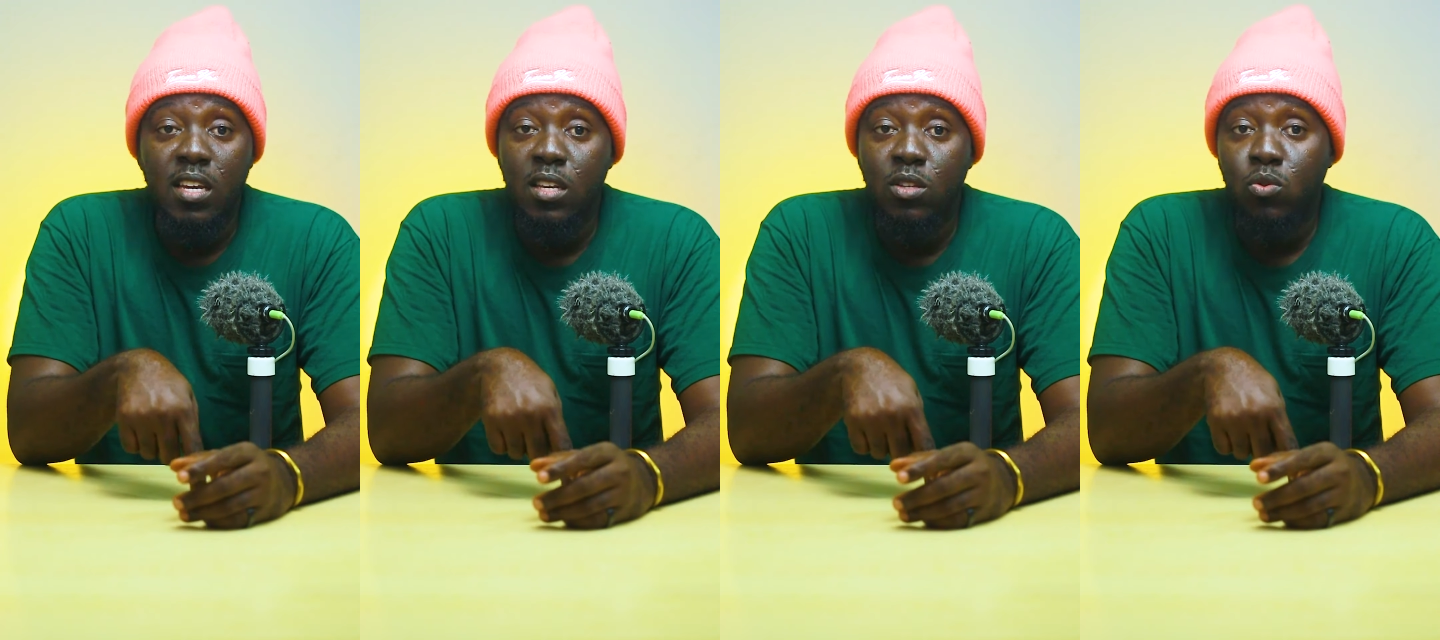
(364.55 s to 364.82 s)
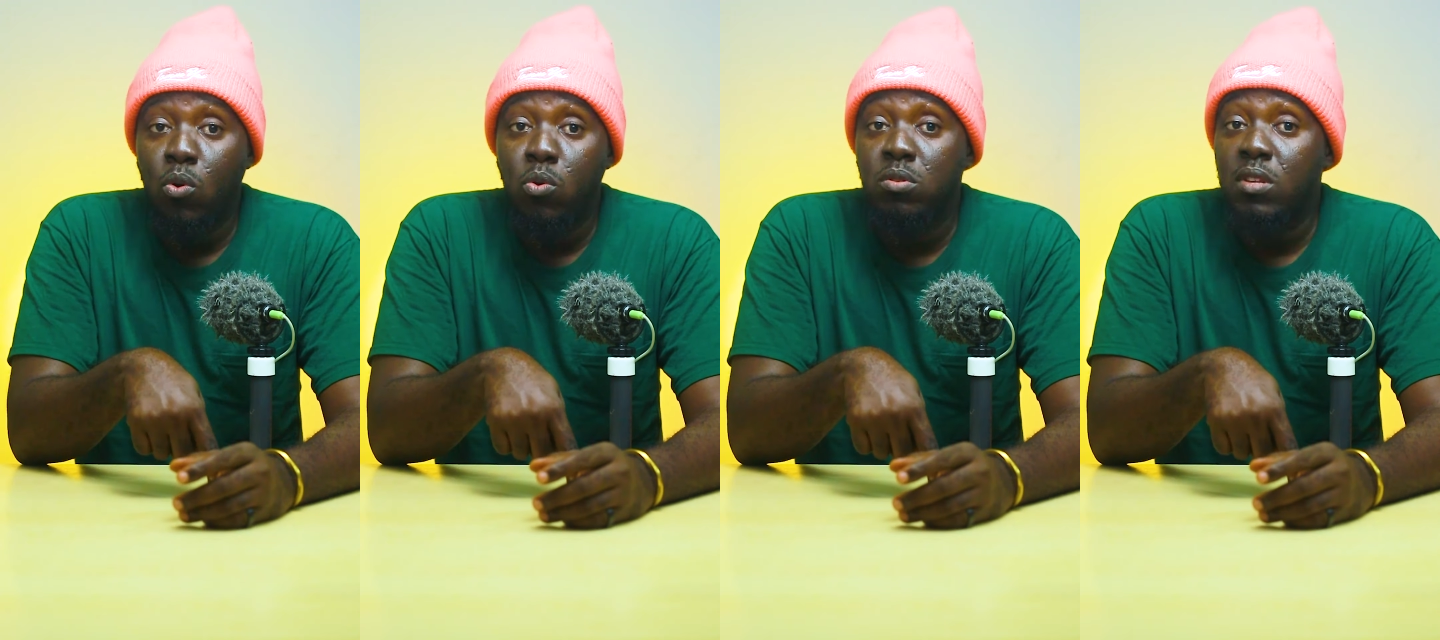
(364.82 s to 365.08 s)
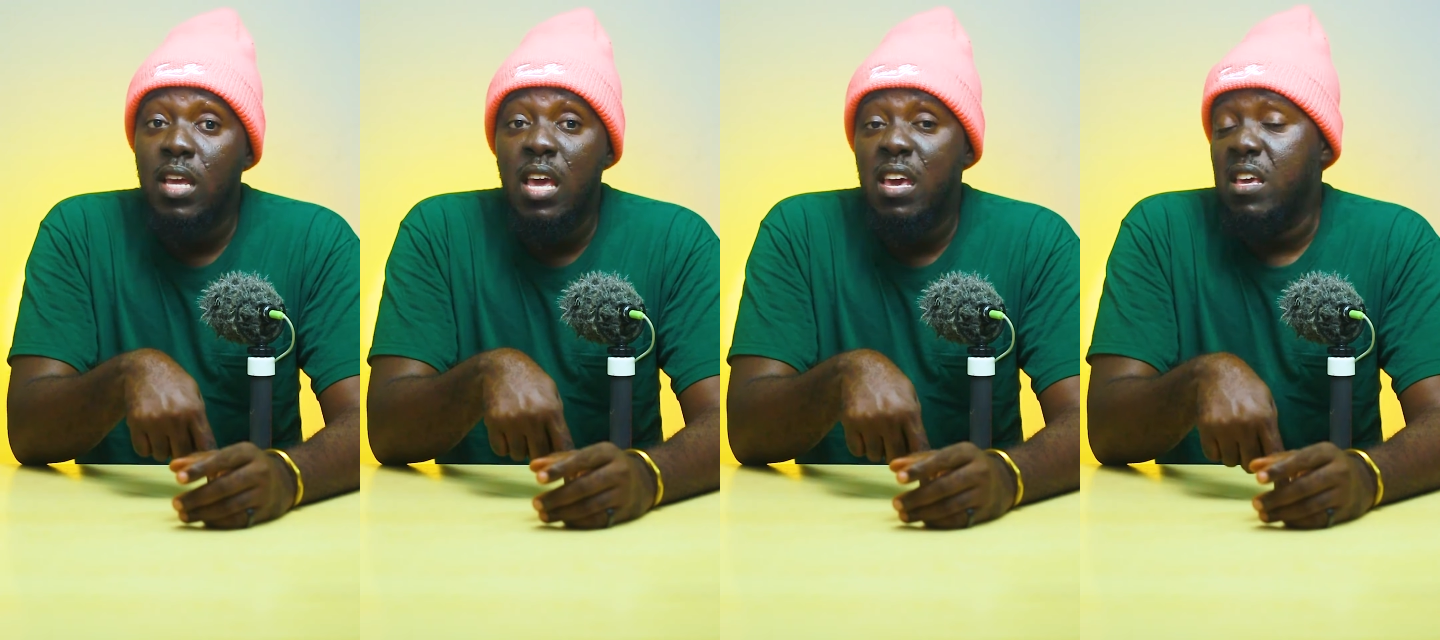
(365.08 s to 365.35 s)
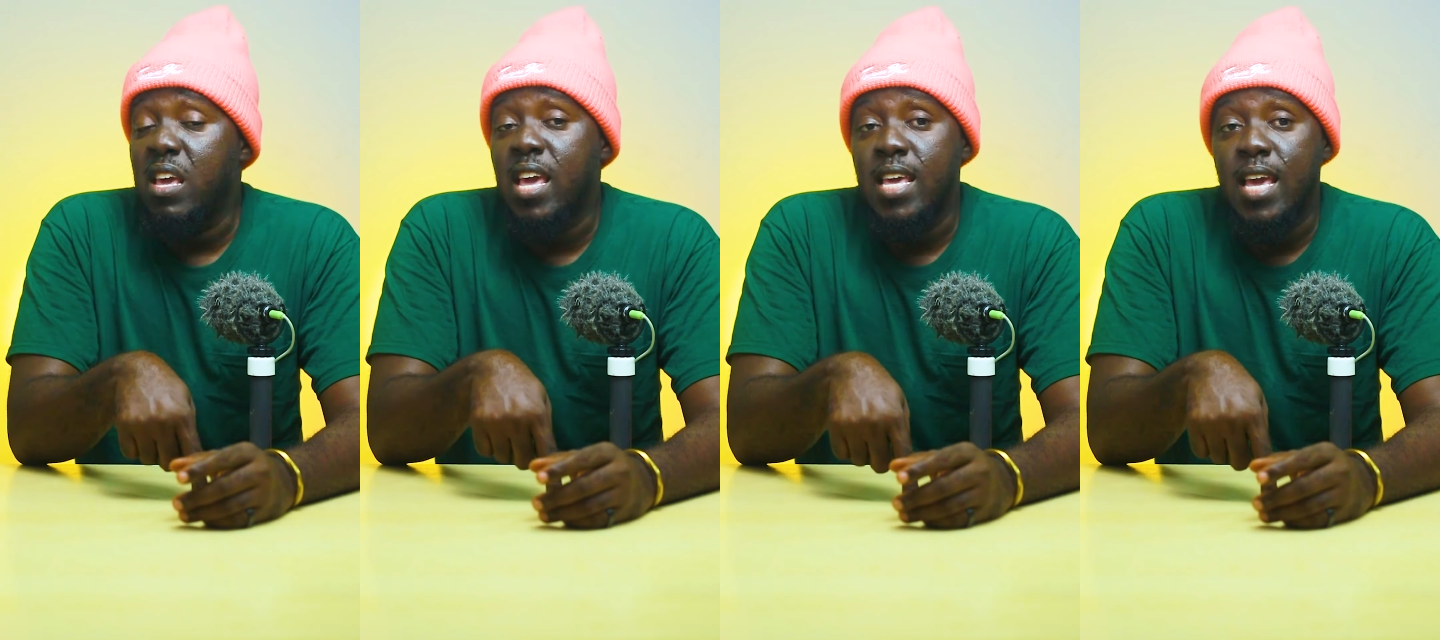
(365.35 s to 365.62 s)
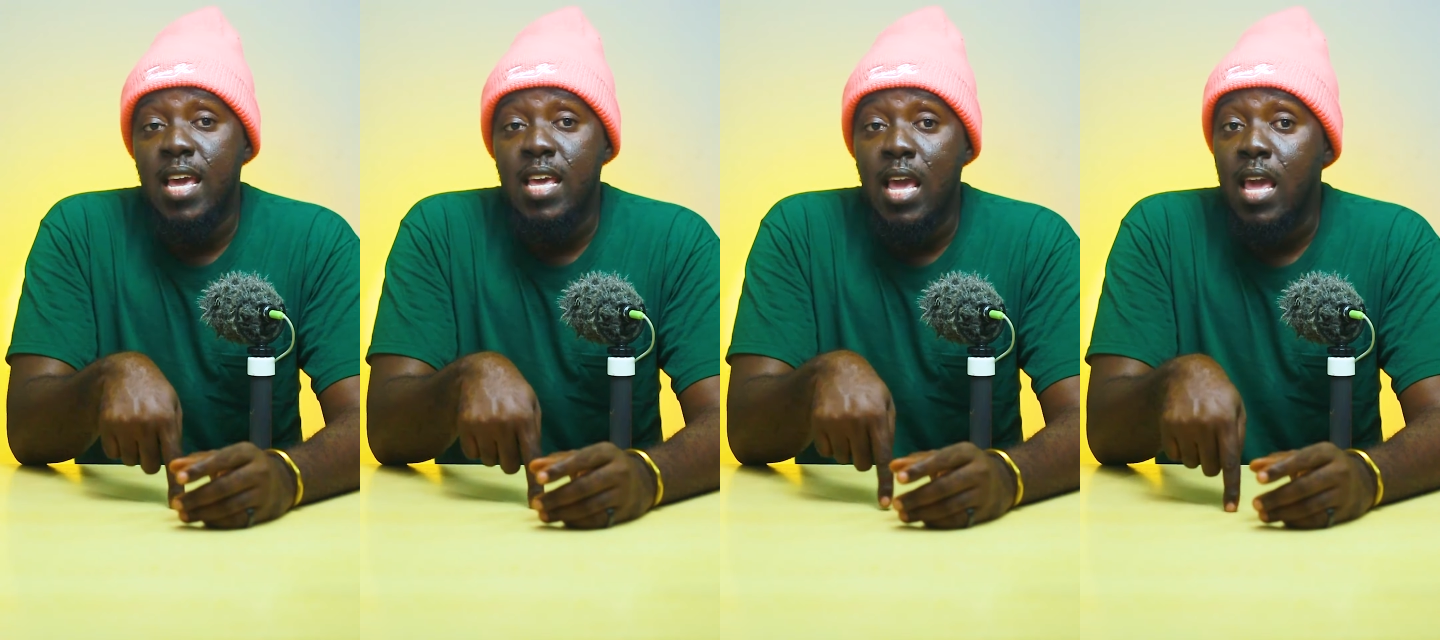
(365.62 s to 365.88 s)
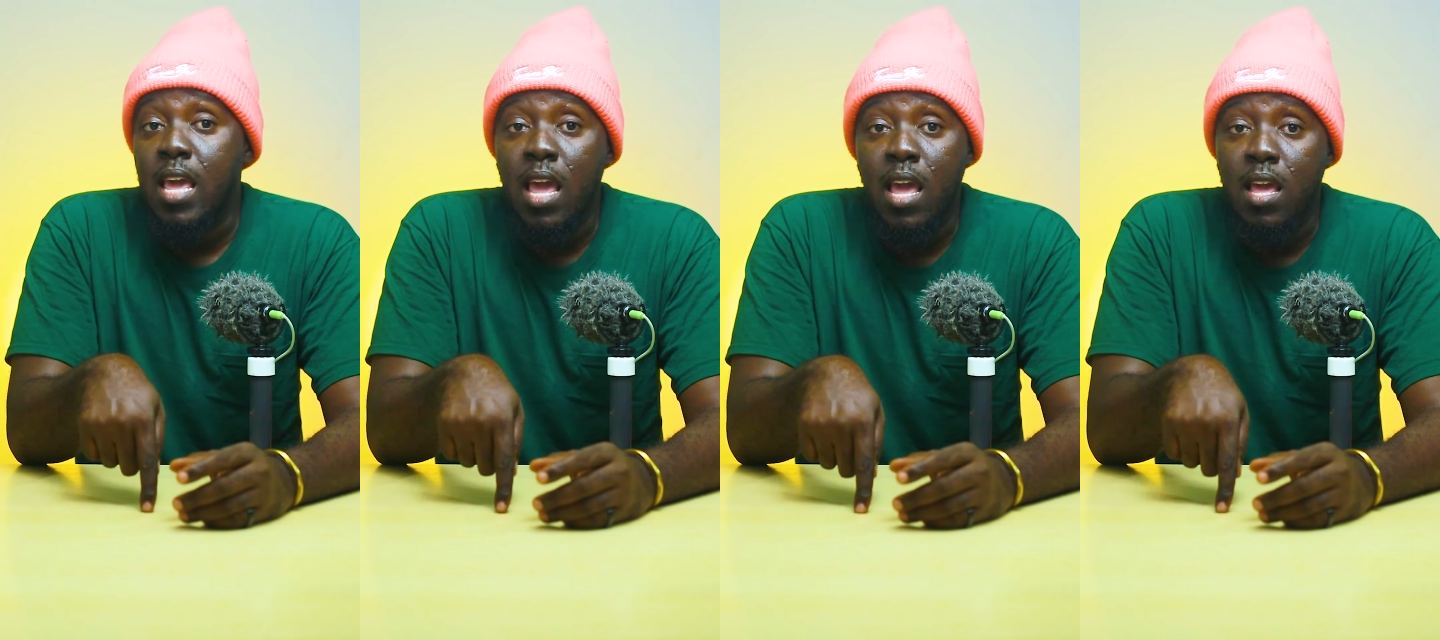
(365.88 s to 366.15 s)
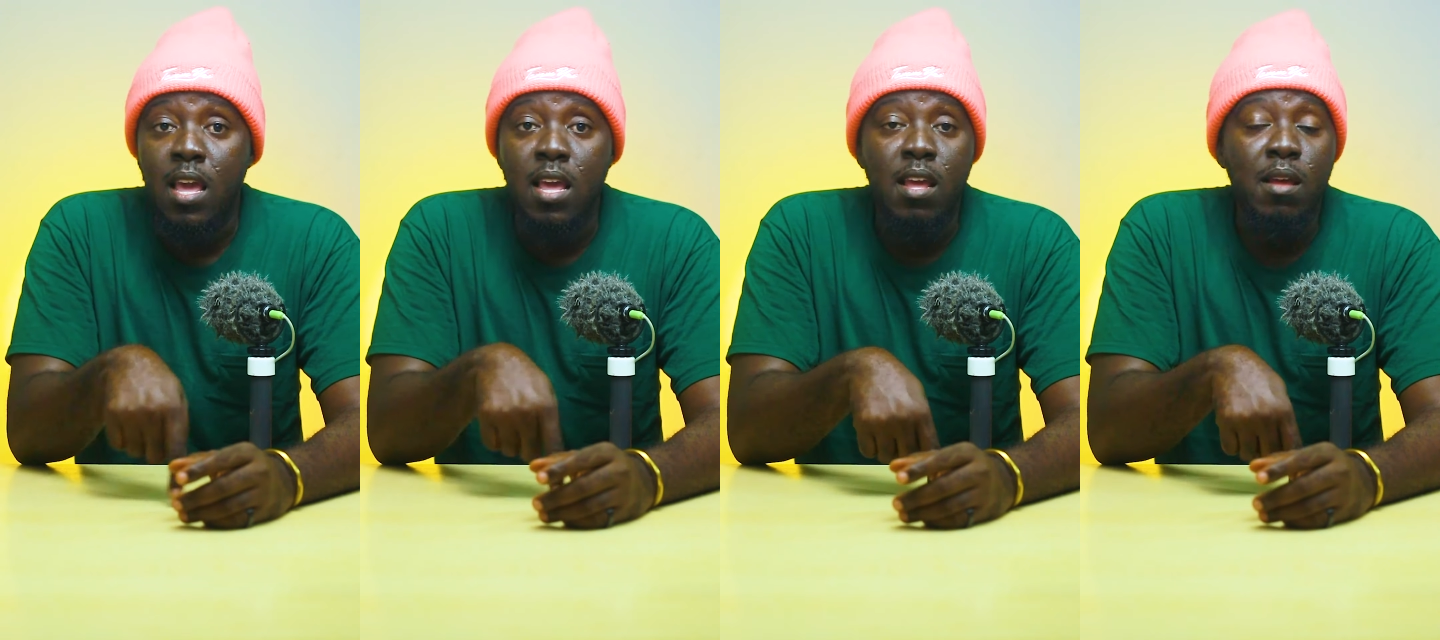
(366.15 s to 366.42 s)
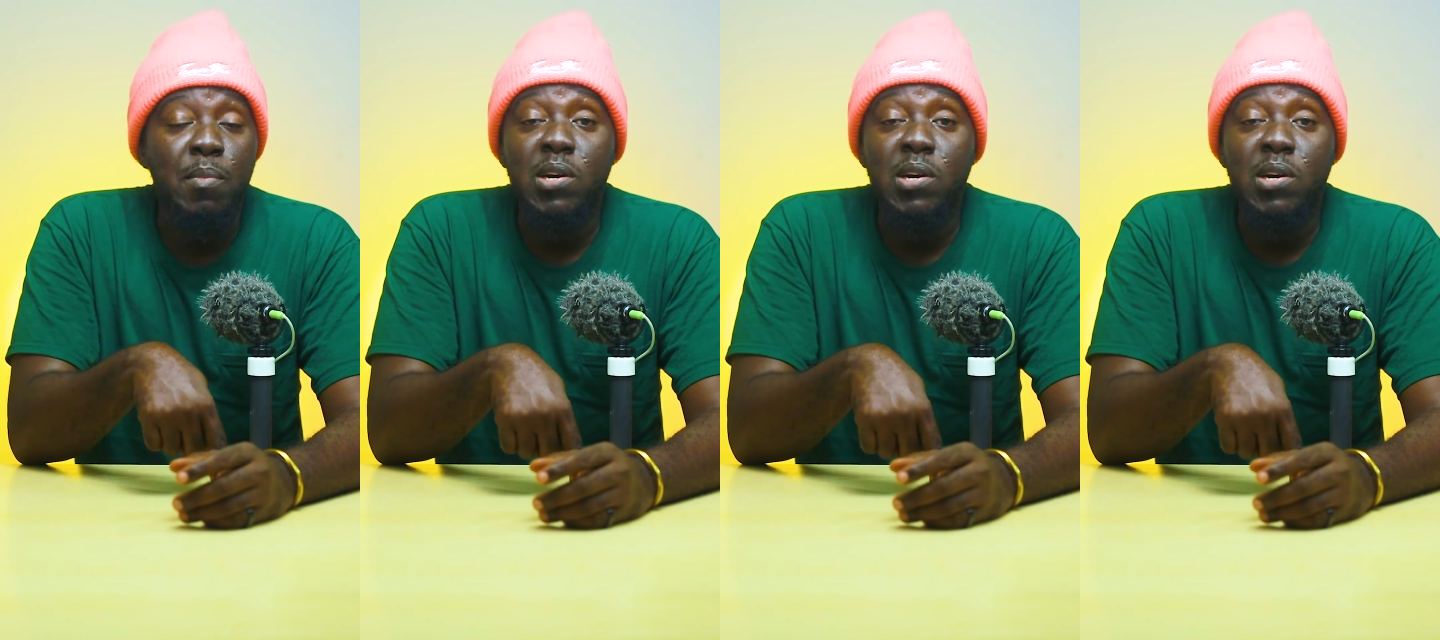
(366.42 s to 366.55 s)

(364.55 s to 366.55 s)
he scores A,